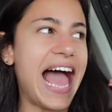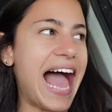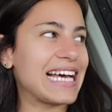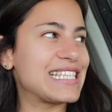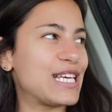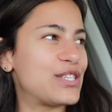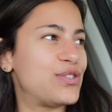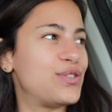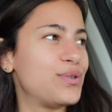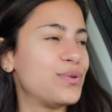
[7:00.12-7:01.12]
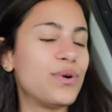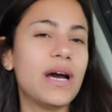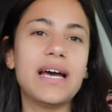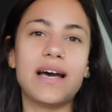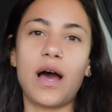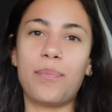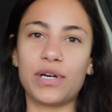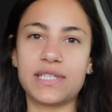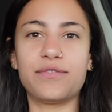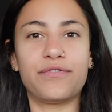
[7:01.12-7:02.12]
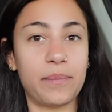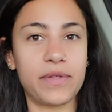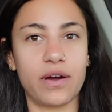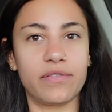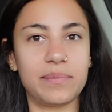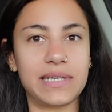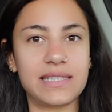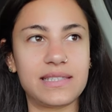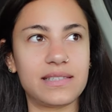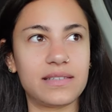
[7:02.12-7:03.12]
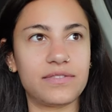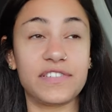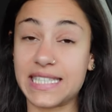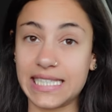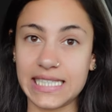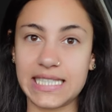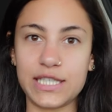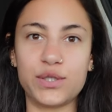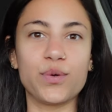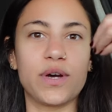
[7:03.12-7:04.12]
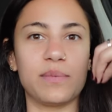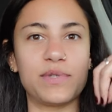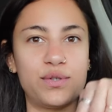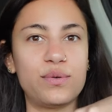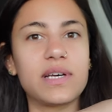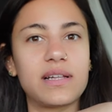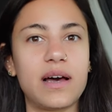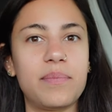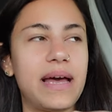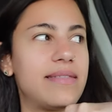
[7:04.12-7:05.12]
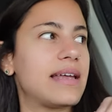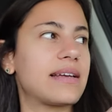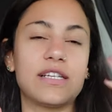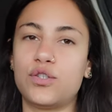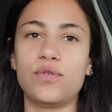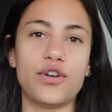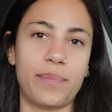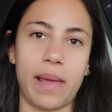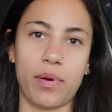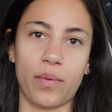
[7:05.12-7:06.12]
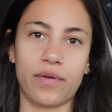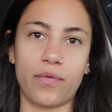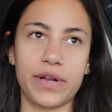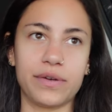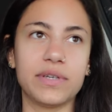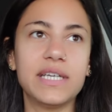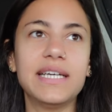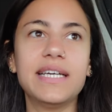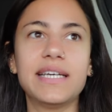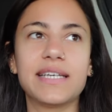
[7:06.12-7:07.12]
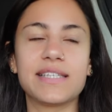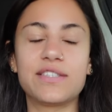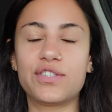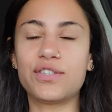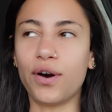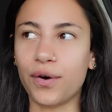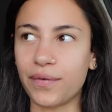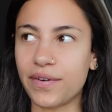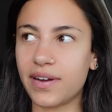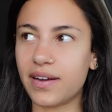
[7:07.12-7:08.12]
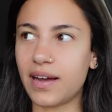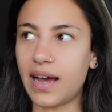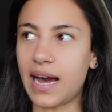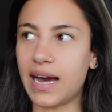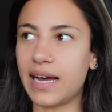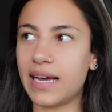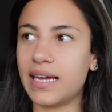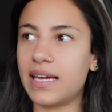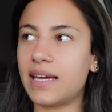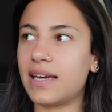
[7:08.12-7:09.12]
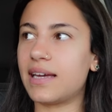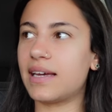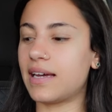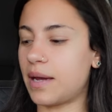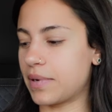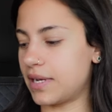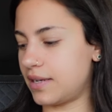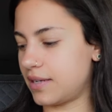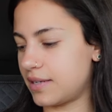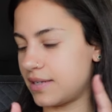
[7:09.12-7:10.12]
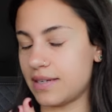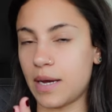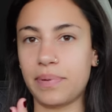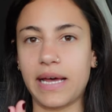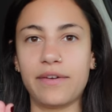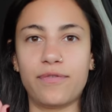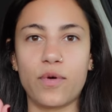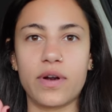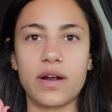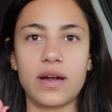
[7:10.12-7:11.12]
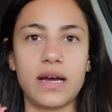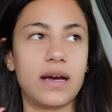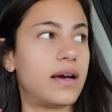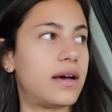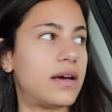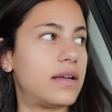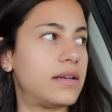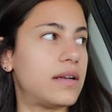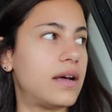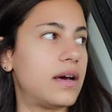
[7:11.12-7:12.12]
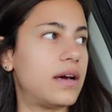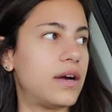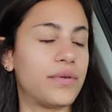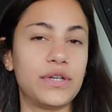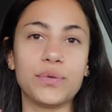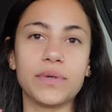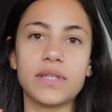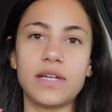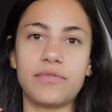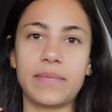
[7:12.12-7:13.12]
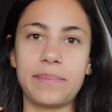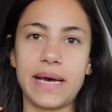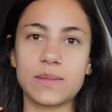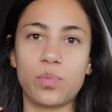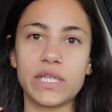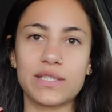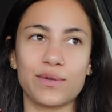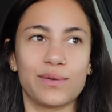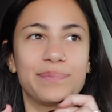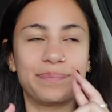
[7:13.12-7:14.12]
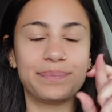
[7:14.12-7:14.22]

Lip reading: access to a person from the government facilities who comes to the club and then can do your paperwork for you. So I am gonna apply for a renewal of my passport, so